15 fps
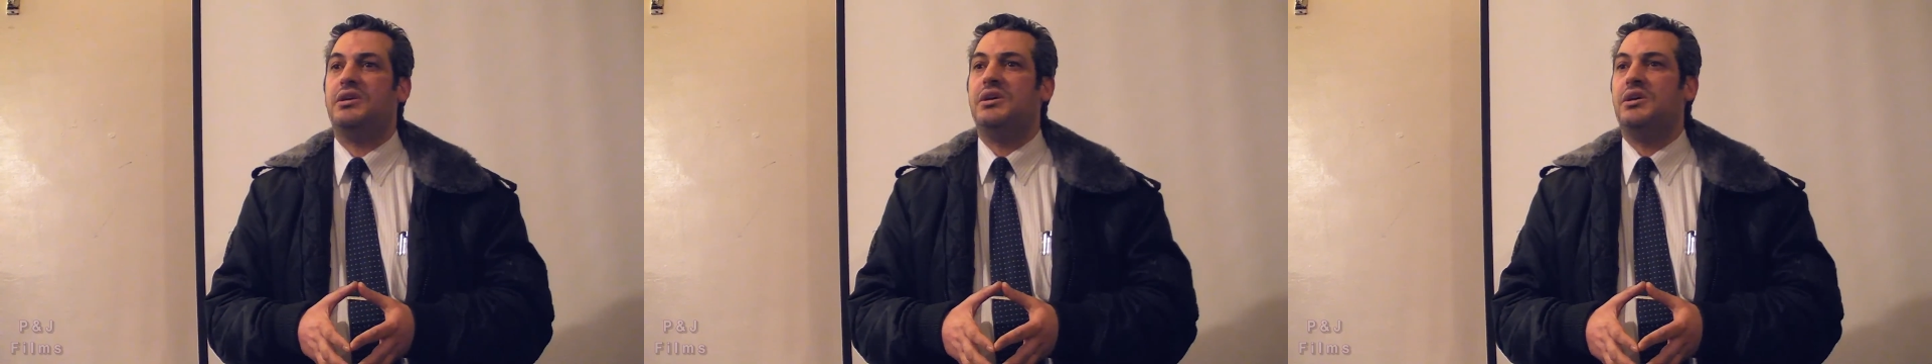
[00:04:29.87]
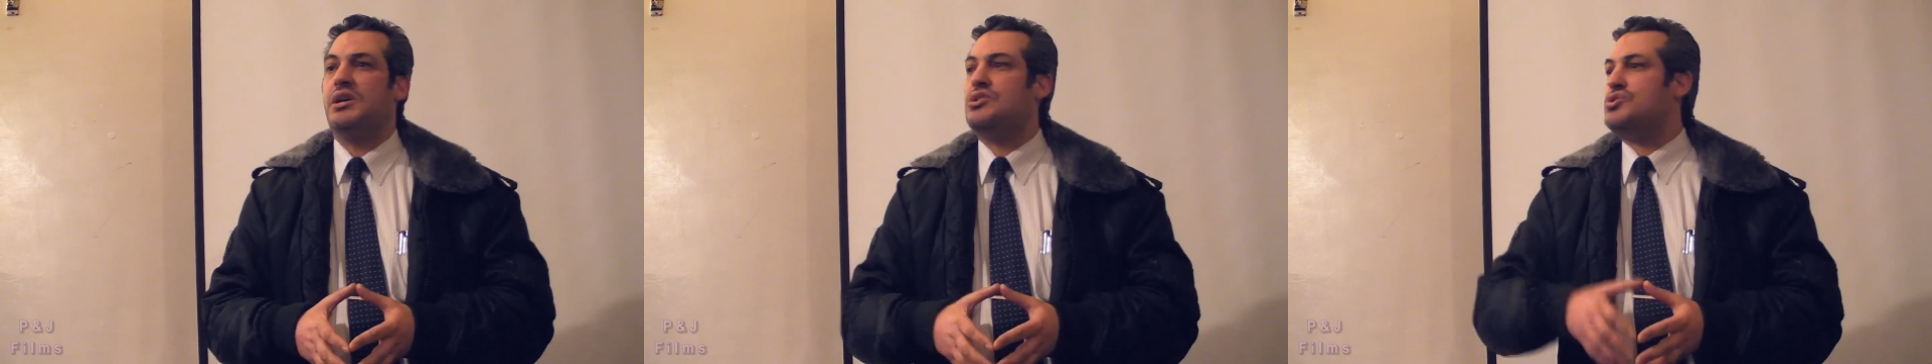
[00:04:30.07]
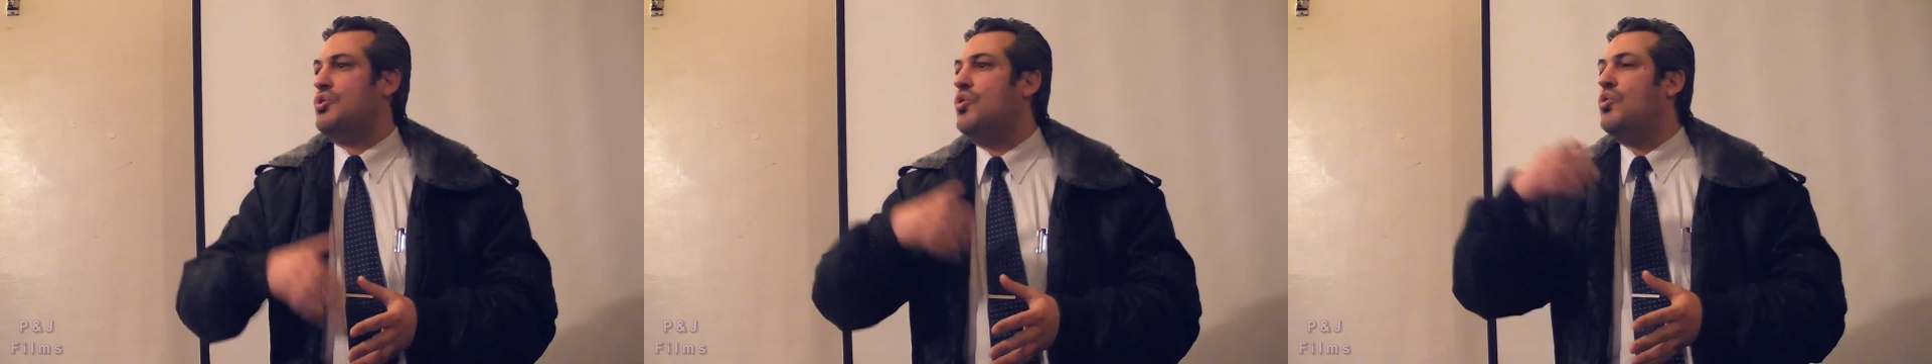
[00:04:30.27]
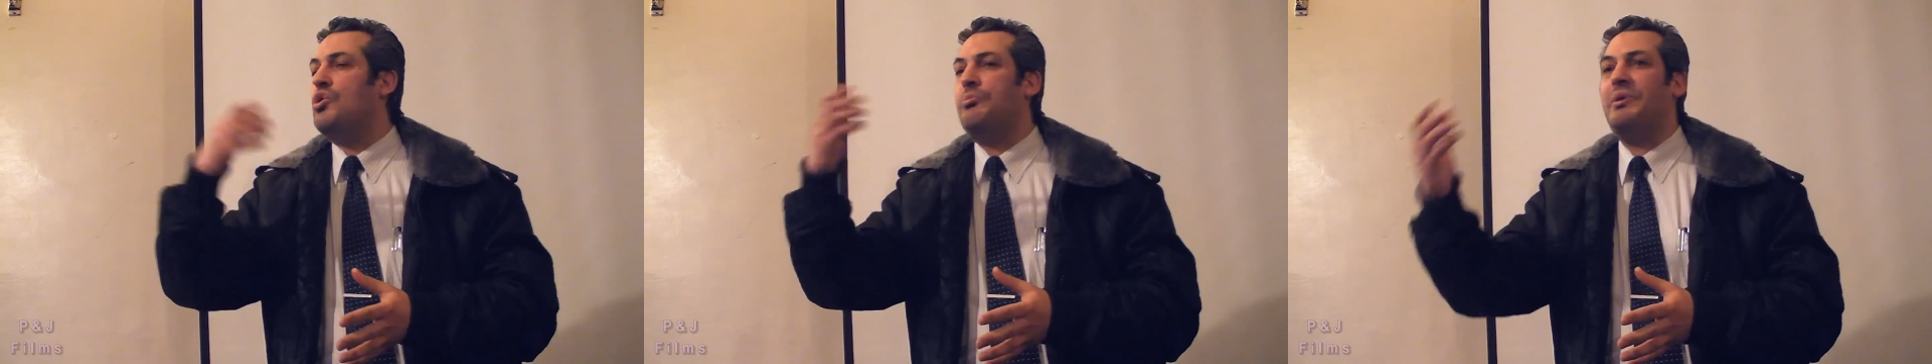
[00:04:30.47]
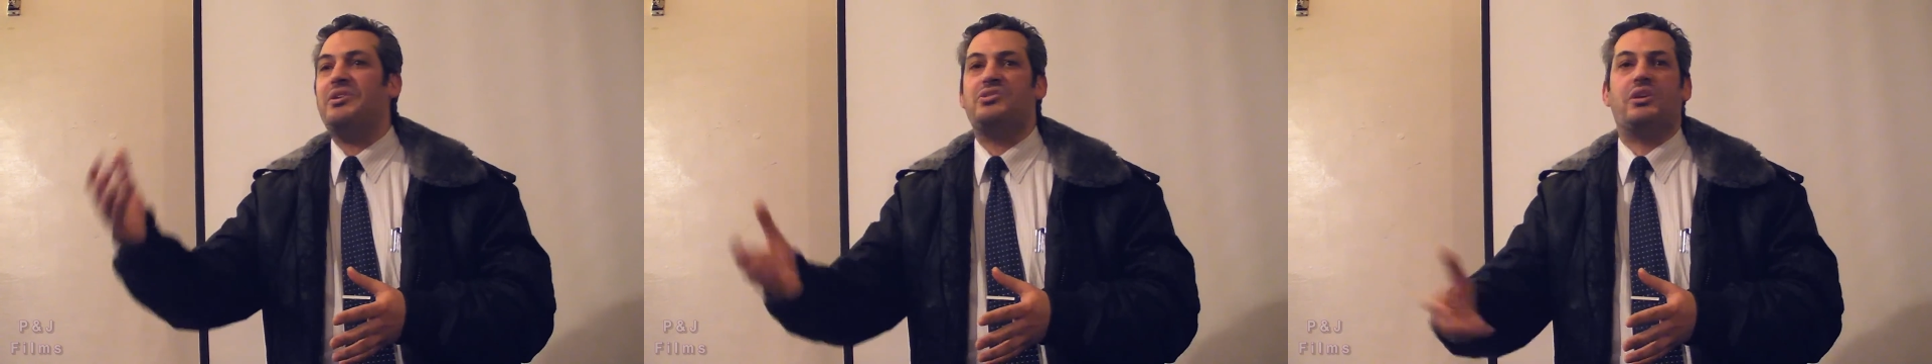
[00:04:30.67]
It's all
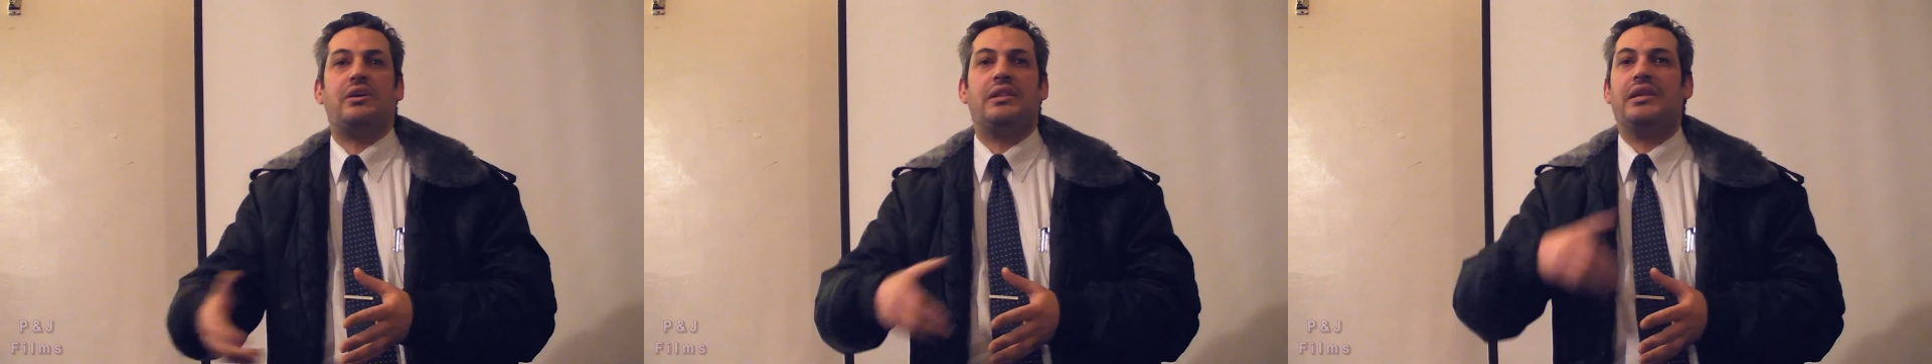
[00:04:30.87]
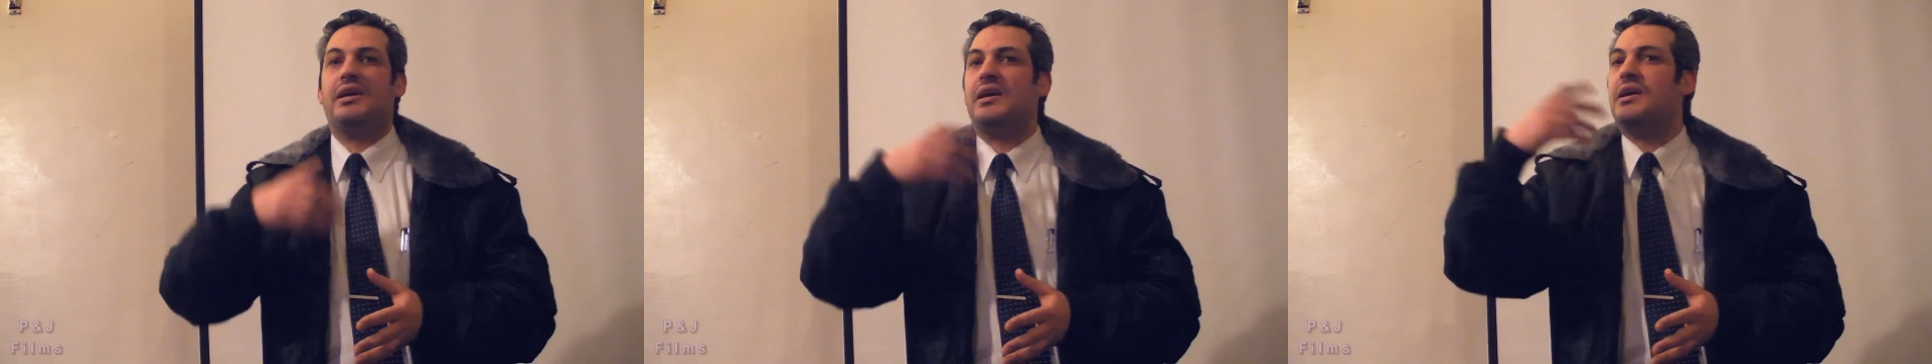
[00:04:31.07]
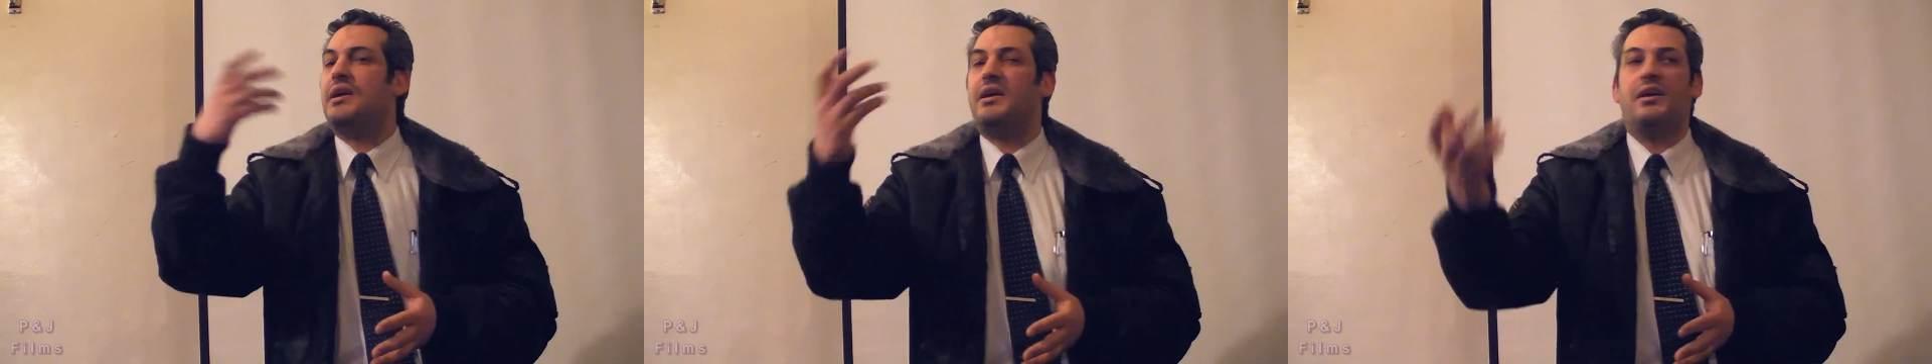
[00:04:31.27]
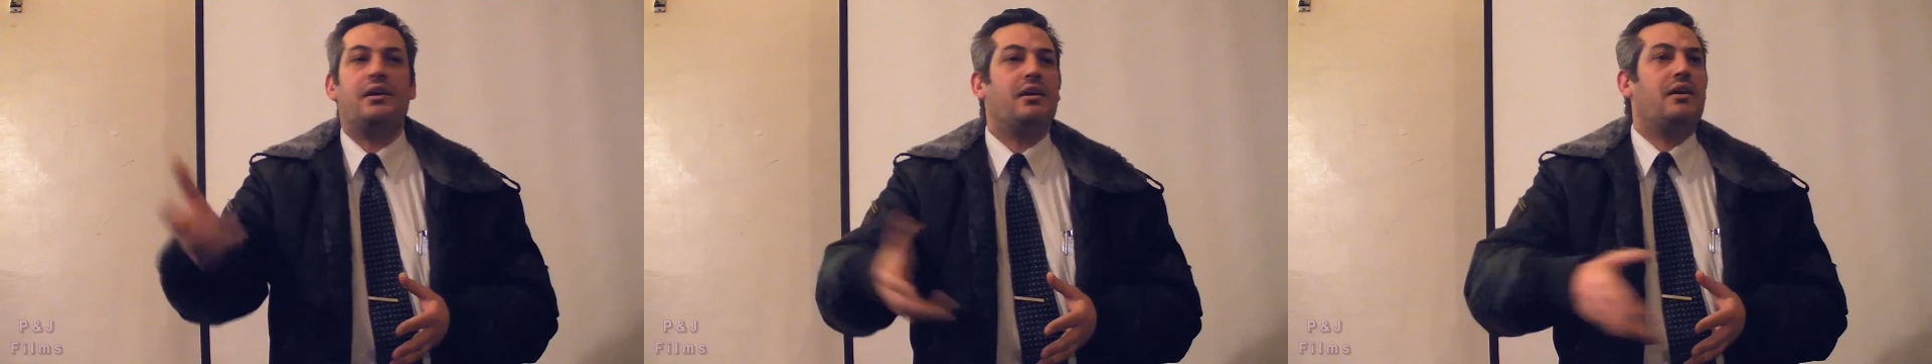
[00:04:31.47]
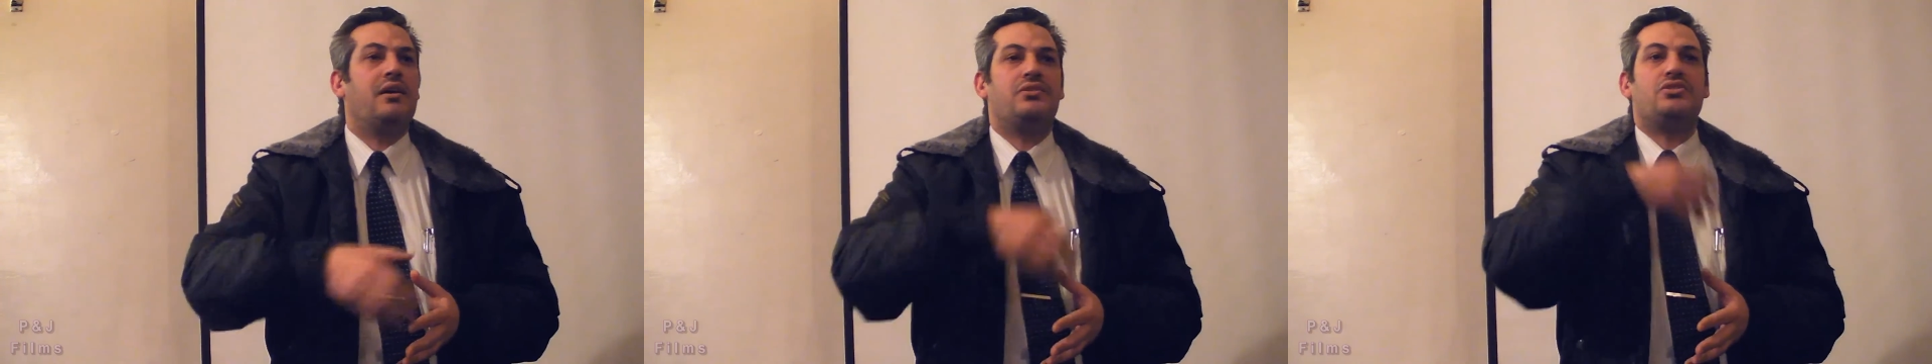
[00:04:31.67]
basically,
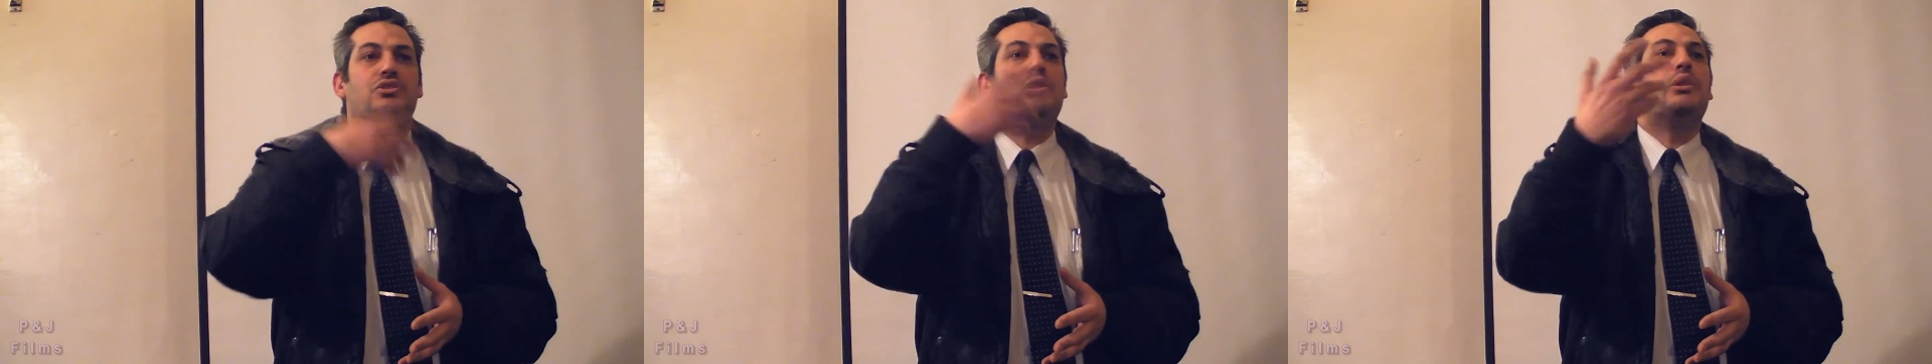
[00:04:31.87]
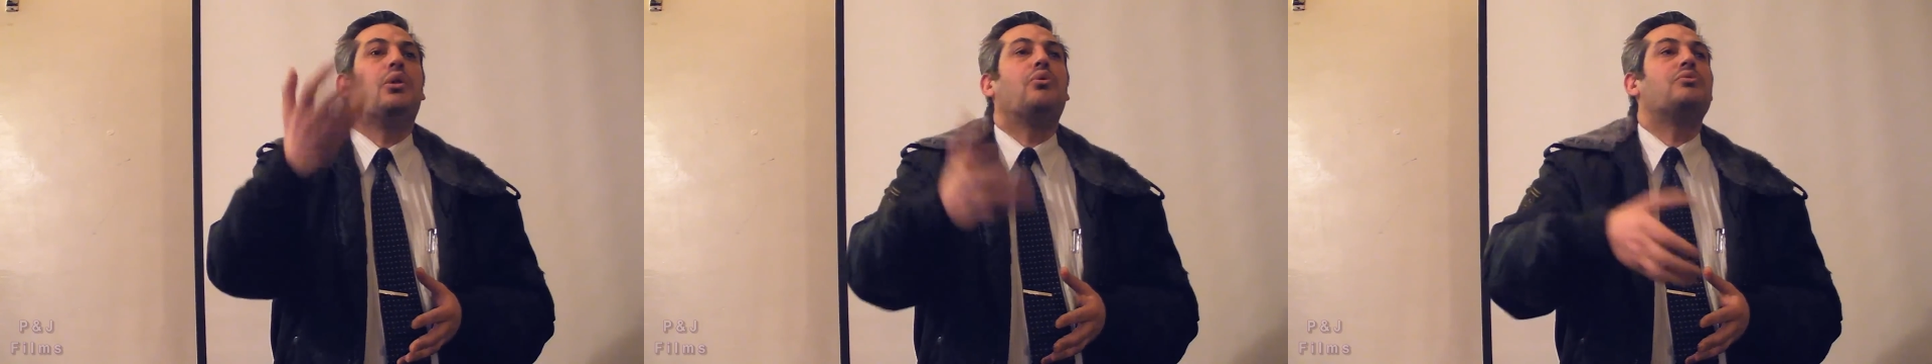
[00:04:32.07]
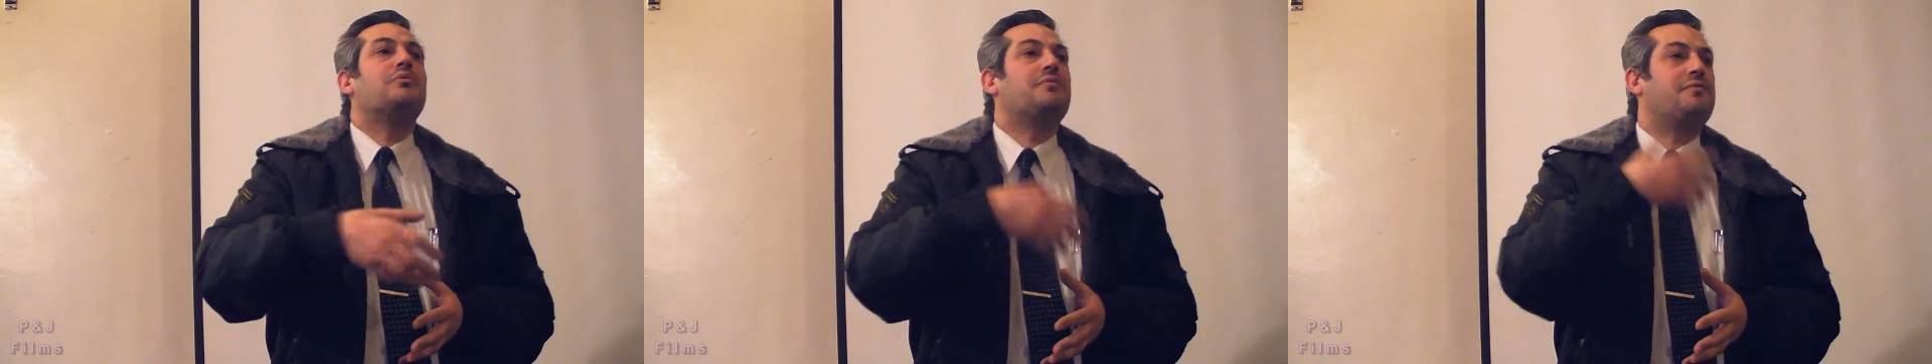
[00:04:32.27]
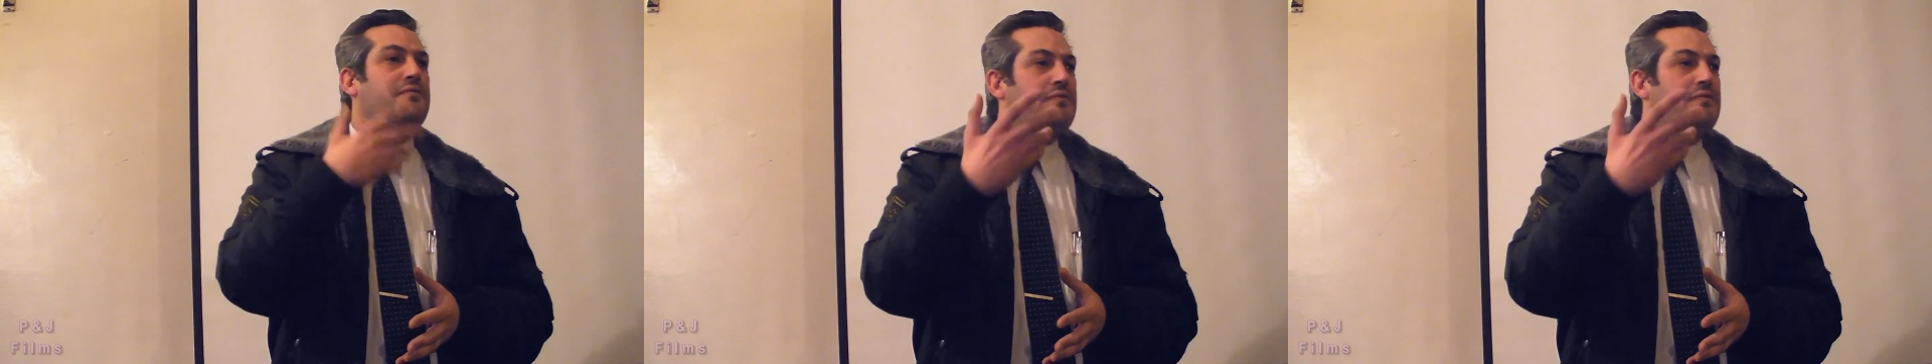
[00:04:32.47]
it is a load of